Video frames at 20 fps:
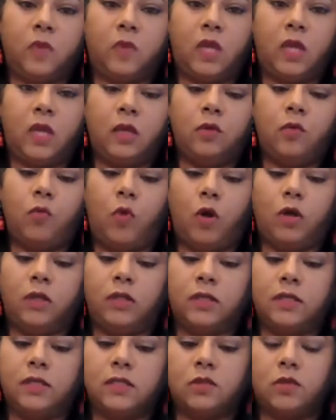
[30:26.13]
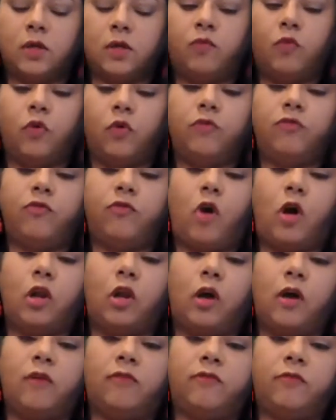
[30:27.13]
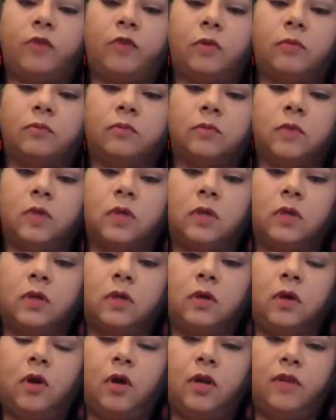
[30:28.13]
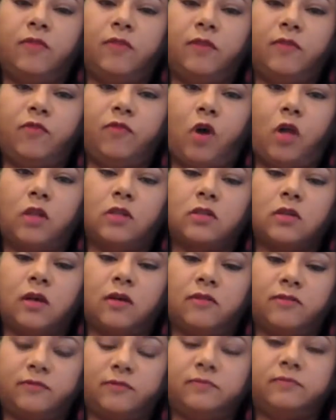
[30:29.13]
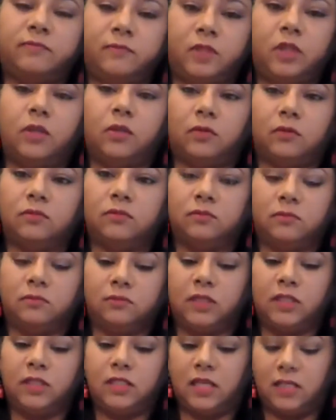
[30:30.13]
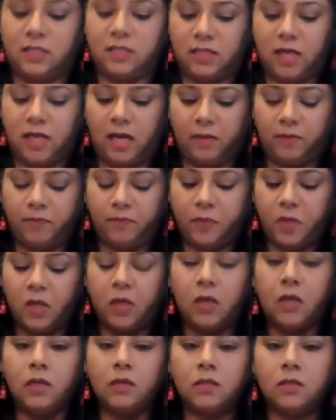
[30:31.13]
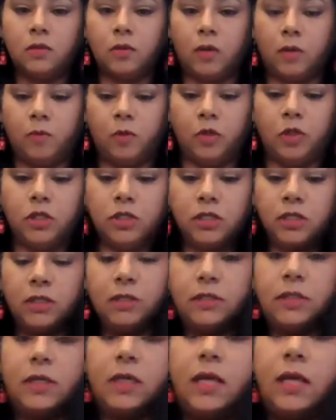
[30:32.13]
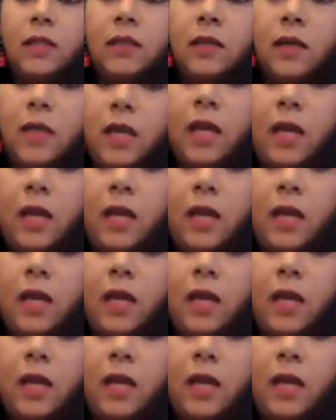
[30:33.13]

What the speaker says: Okay, you want this so it won't fall off from, or if it falls off, it takes time. So I'm going to tilt again the